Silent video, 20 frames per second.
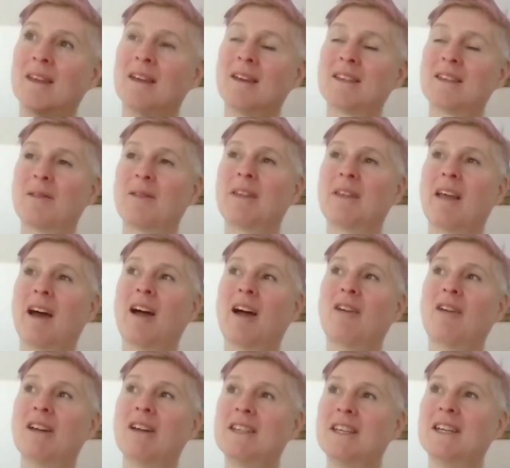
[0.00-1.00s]
something that I
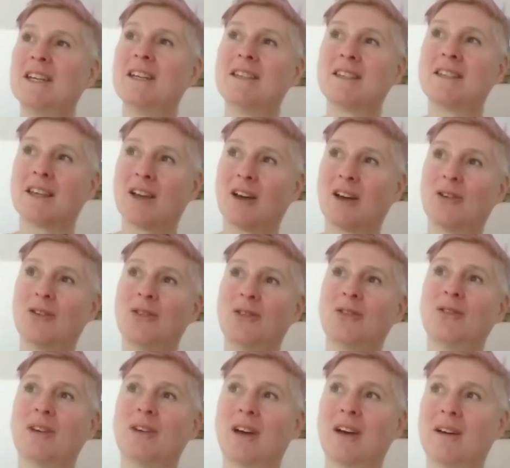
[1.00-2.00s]
read years ago,
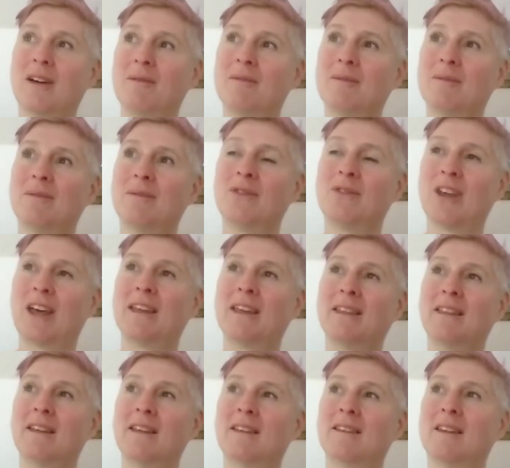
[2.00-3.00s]
saying
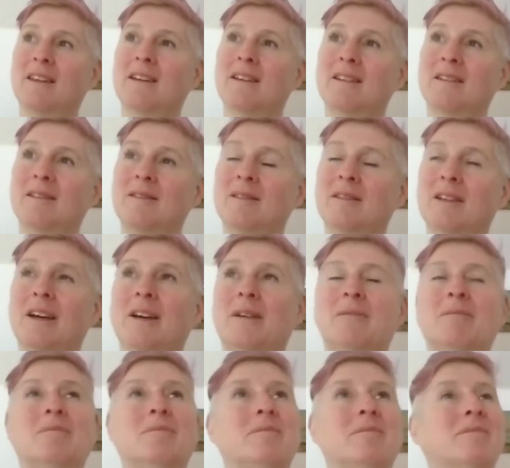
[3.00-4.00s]
that I
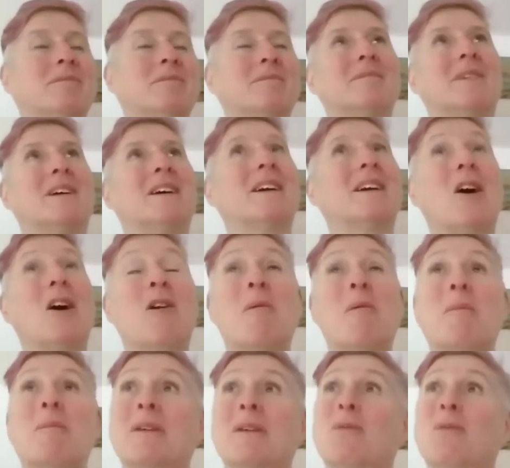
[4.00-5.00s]
can't
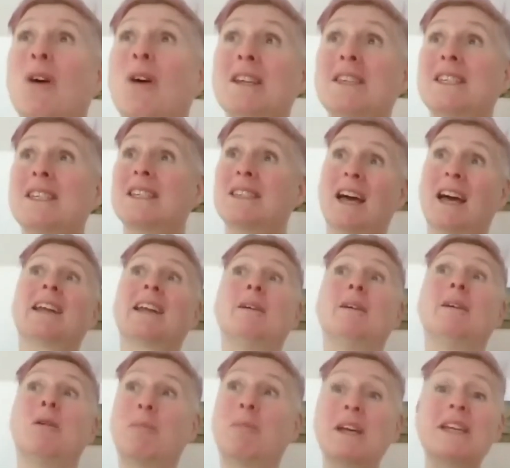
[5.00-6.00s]
remember the words exactly,
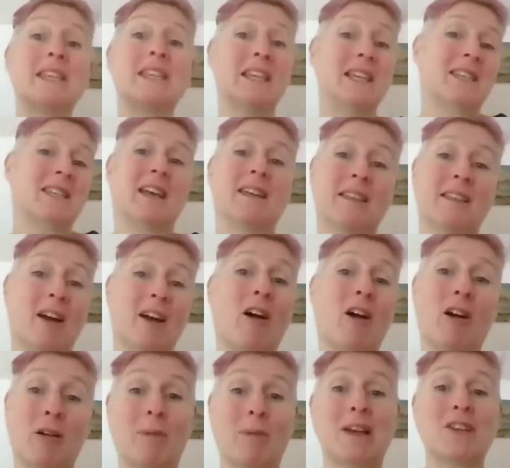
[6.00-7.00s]
but basically saying that
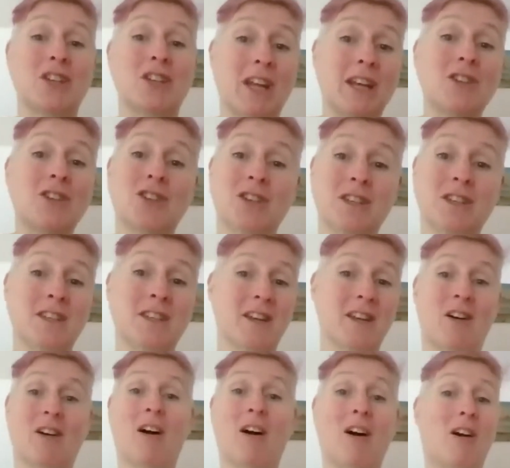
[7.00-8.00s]
our imaginations
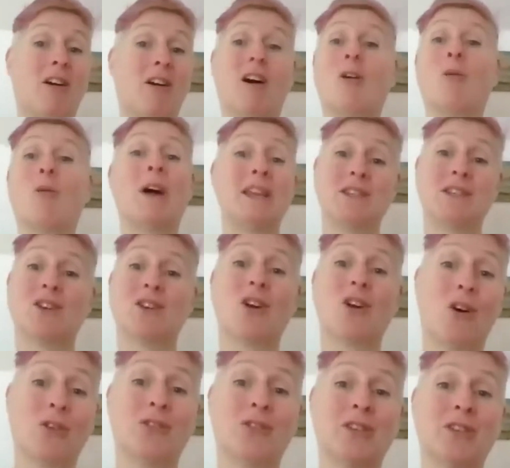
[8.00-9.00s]
are our way to
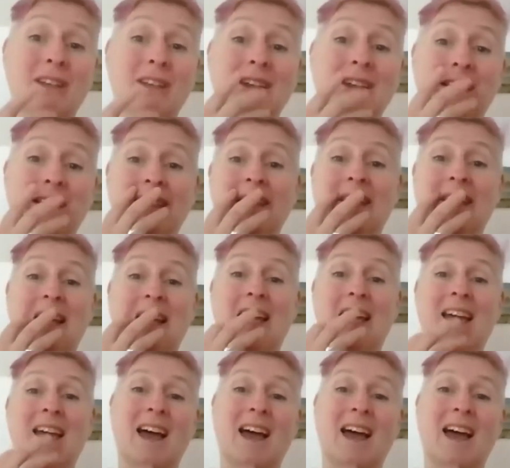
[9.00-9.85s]
God. Mm.